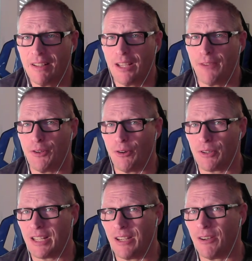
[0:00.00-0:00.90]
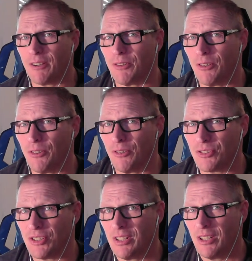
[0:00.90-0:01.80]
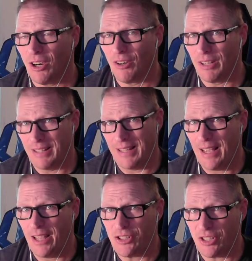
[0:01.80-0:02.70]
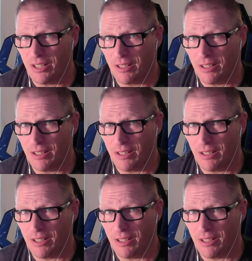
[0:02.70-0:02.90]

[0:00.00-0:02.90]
if your characters are engaging,